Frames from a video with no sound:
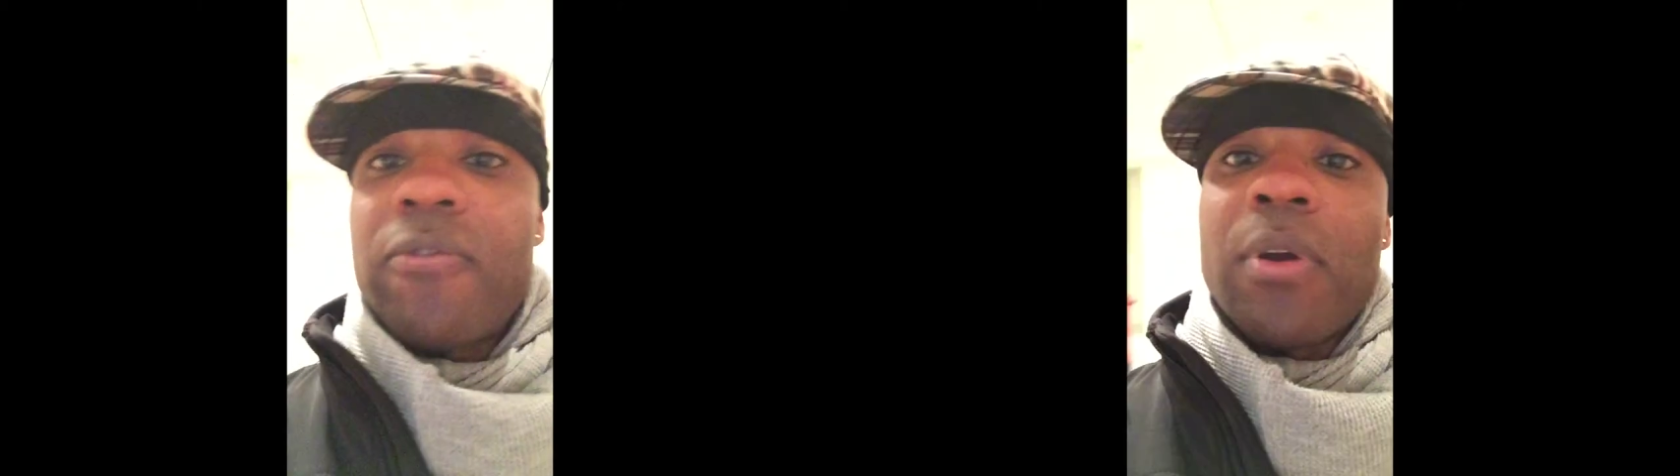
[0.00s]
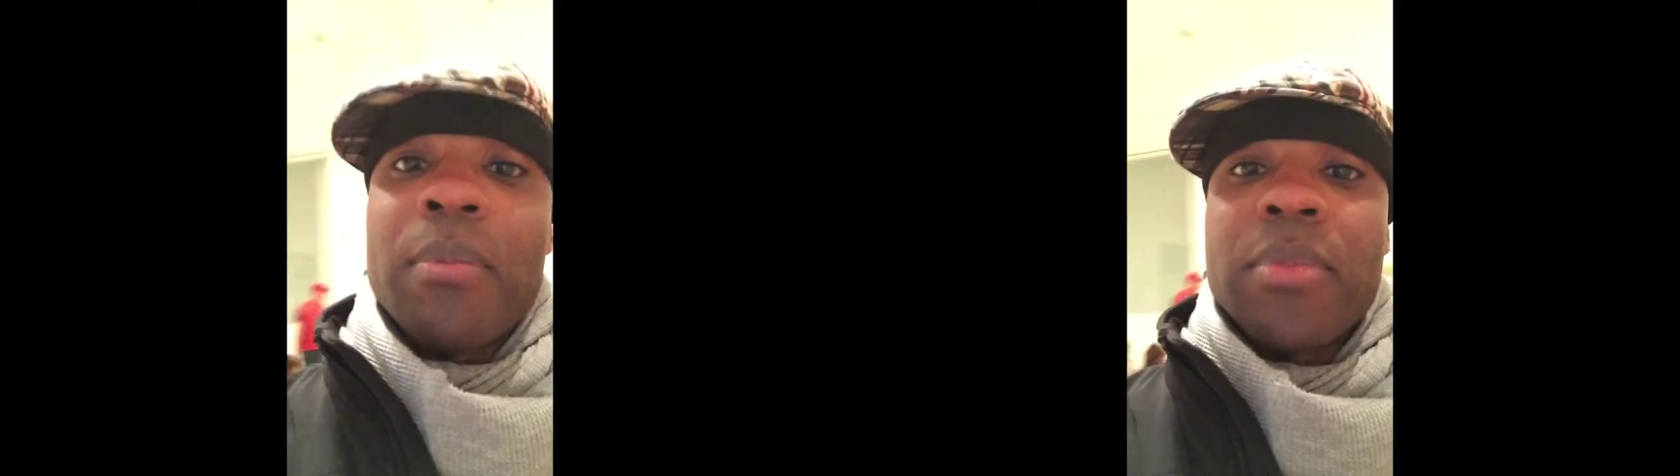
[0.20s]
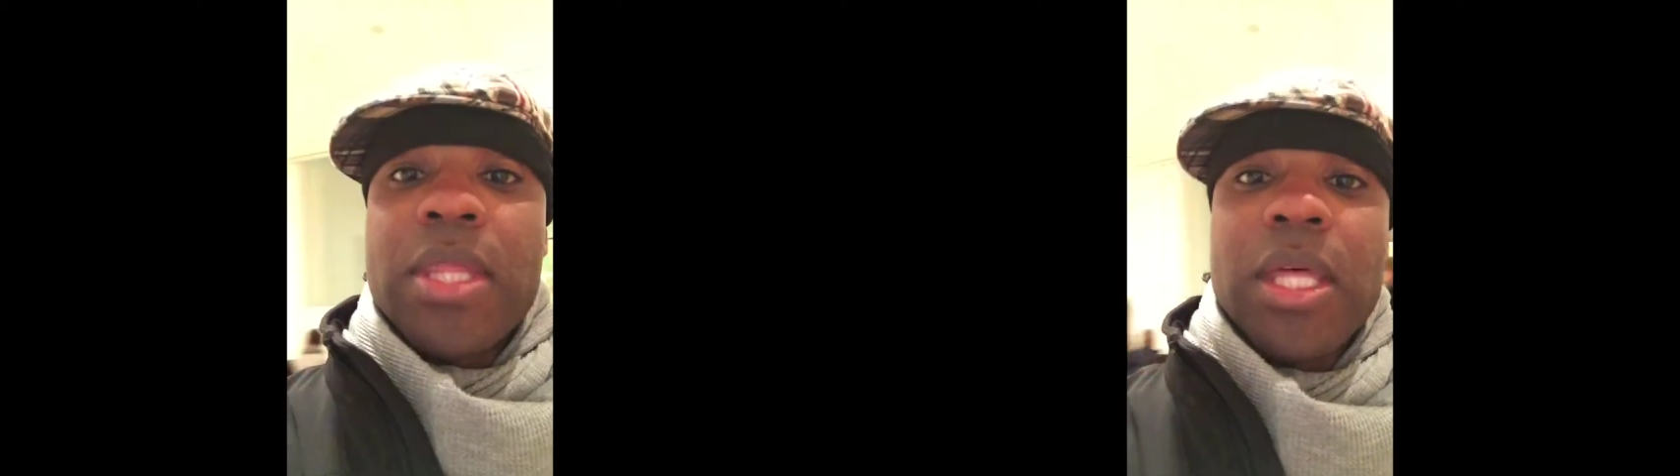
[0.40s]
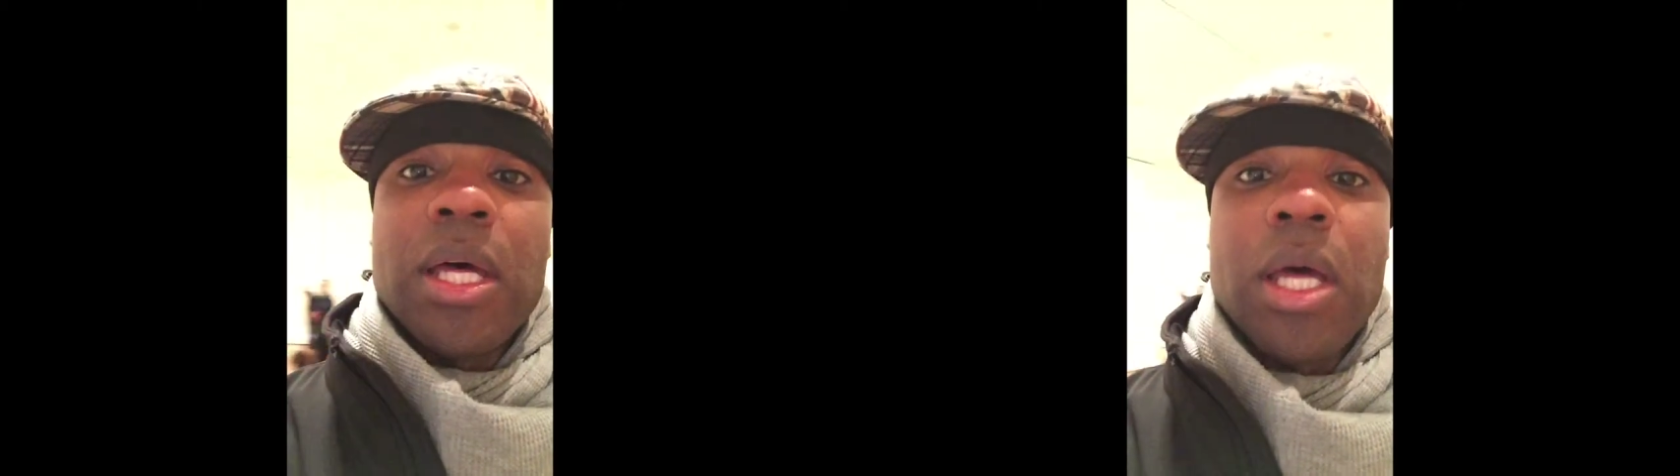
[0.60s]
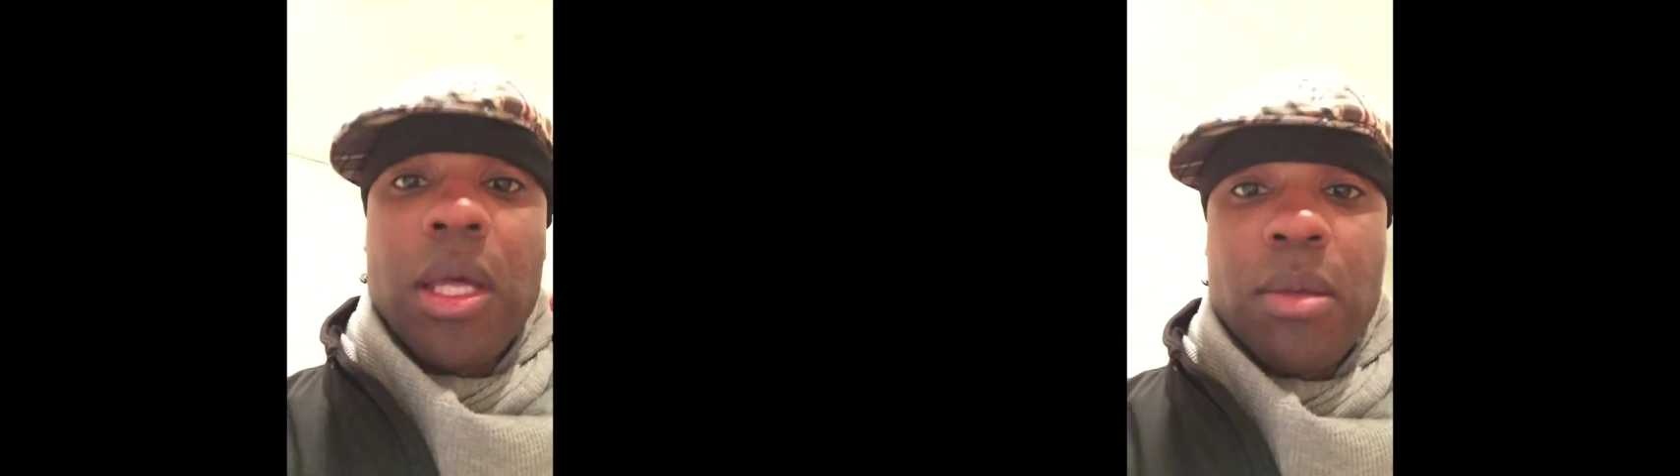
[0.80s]
from
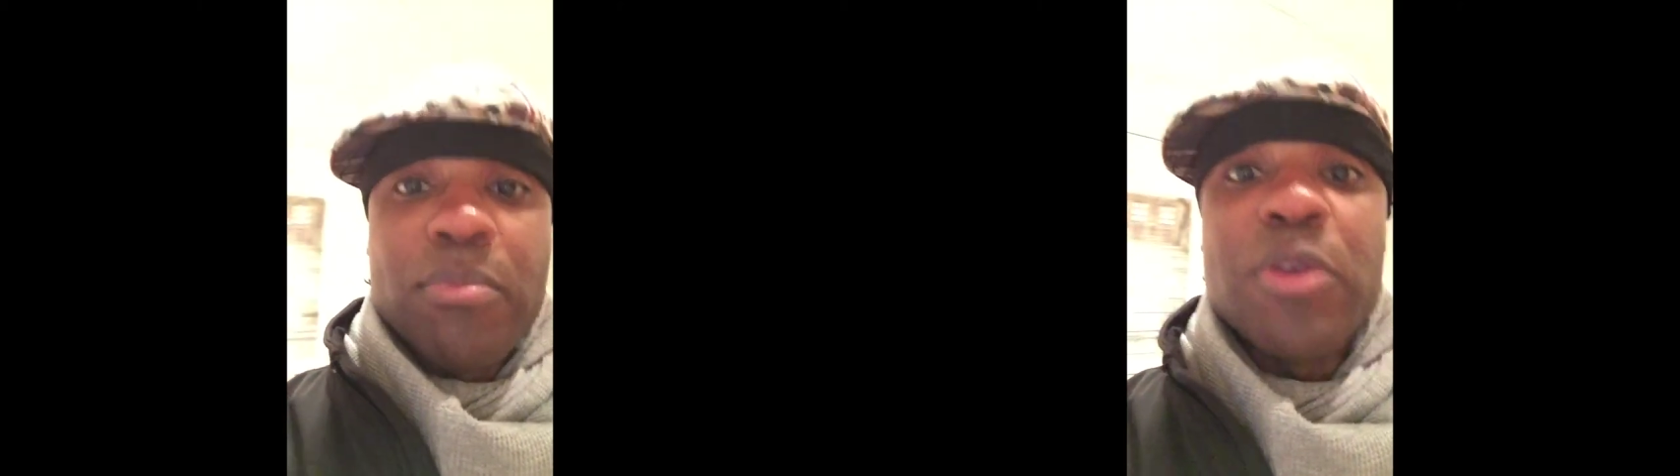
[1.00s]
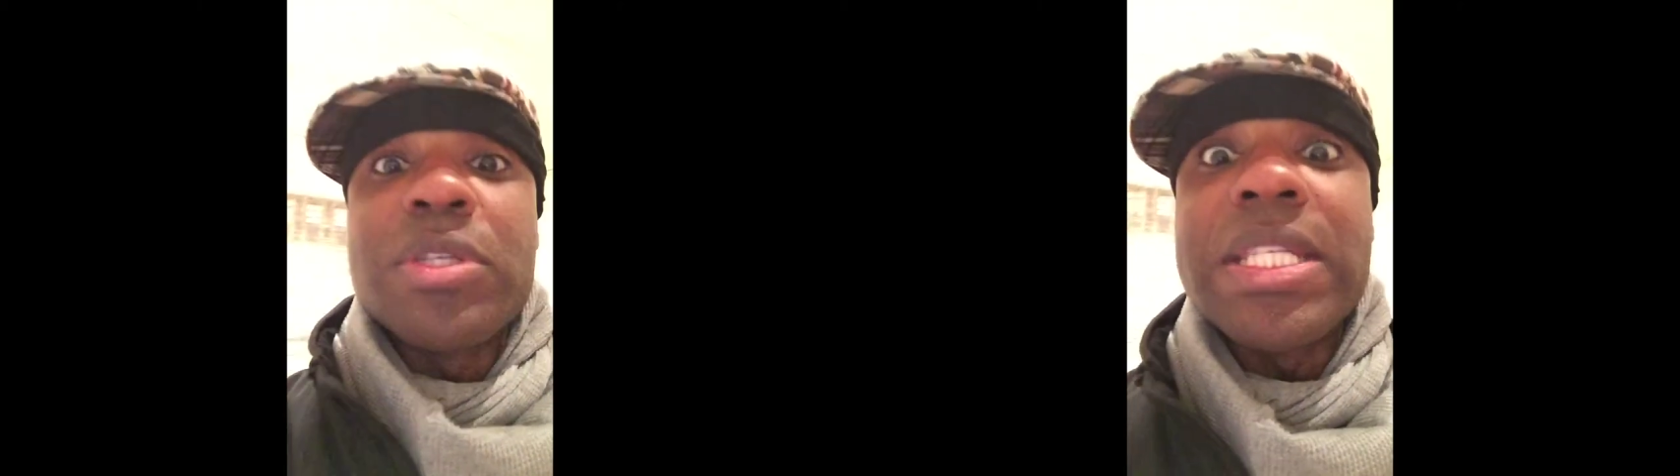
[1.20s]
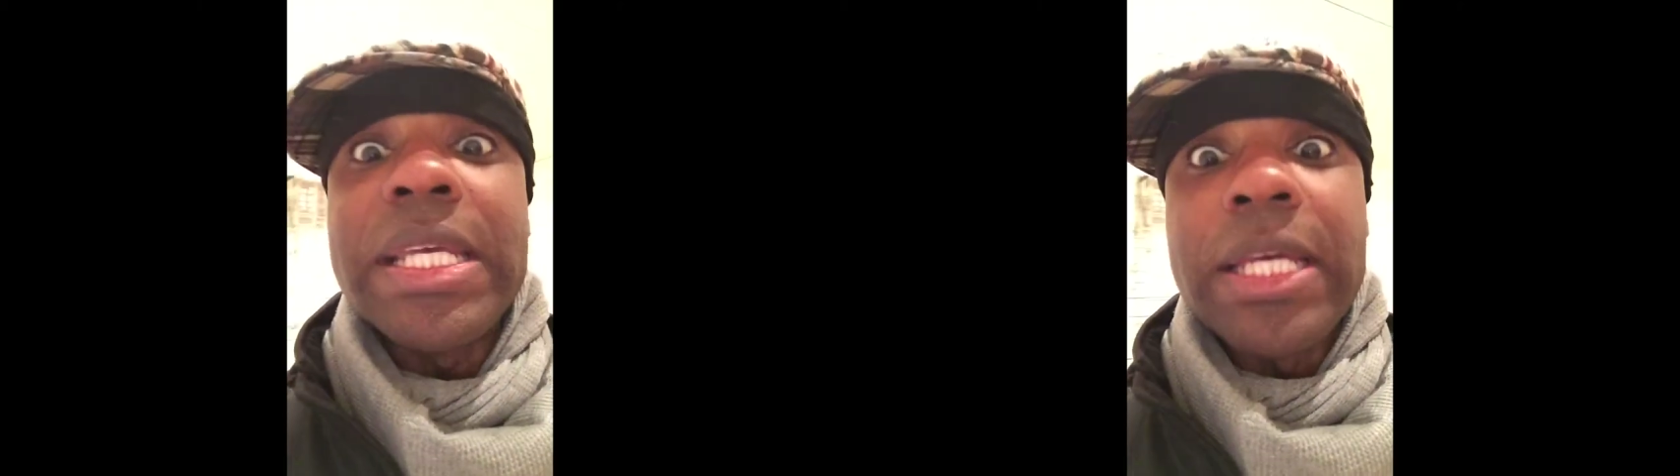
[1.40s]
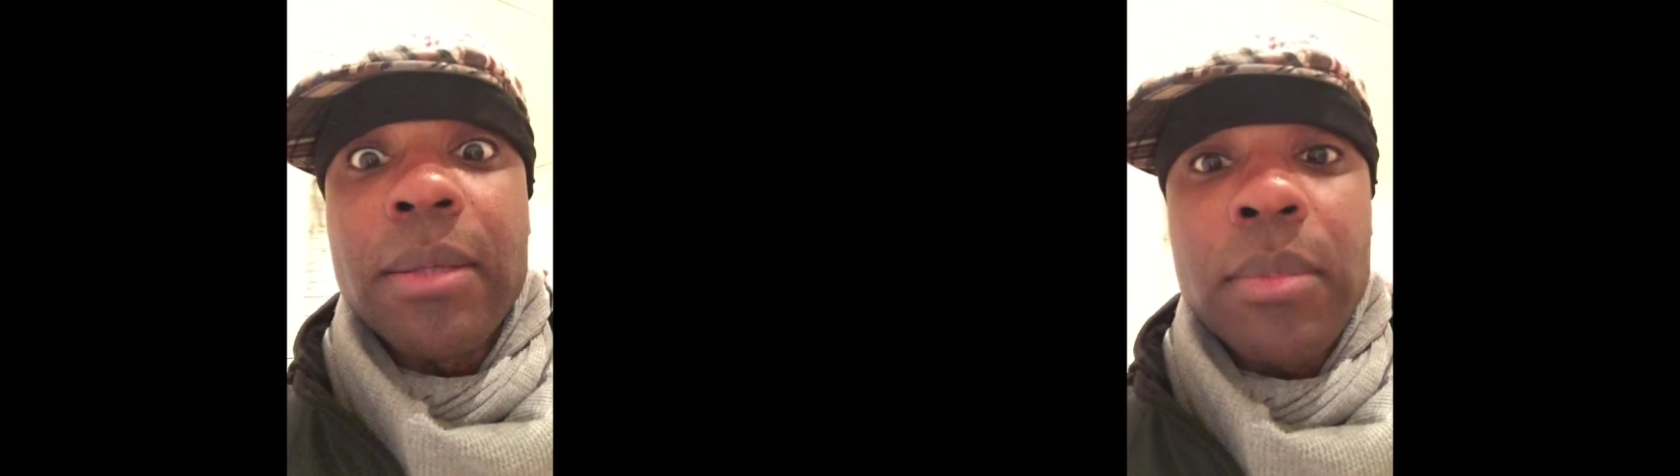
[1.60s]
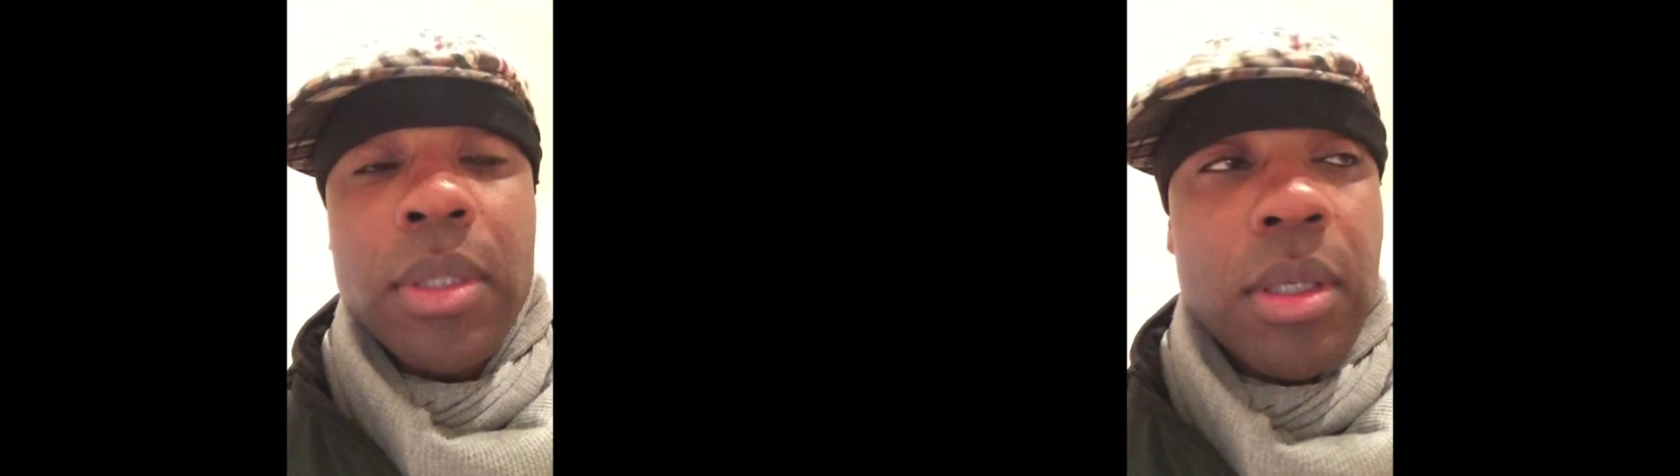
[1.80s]
the
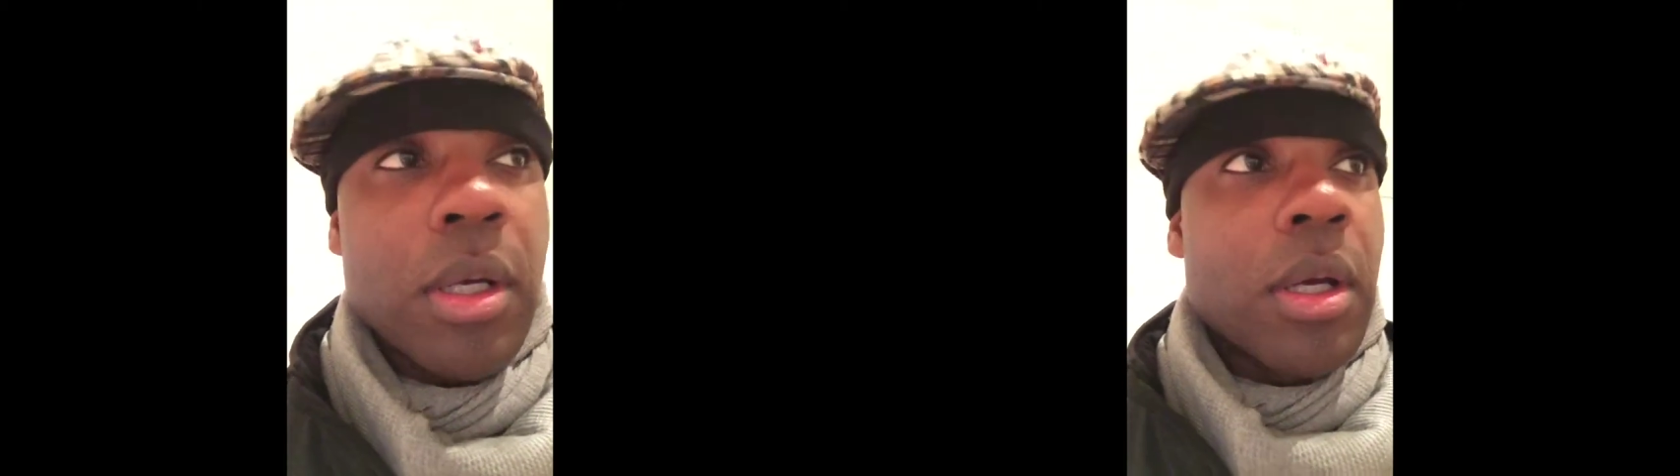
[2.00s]
Museum